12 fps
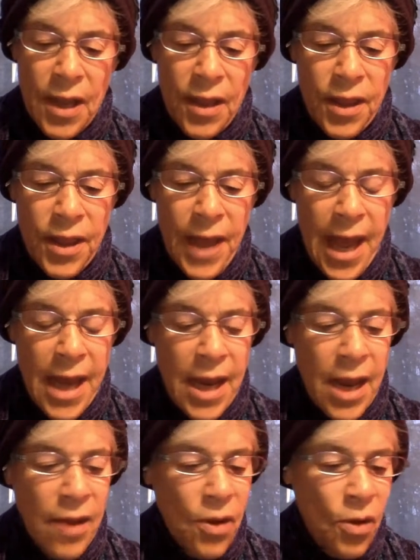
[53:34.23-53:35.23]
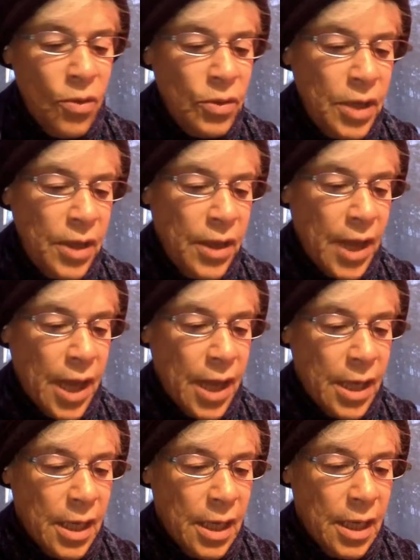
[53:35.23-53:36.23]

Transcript: then and only then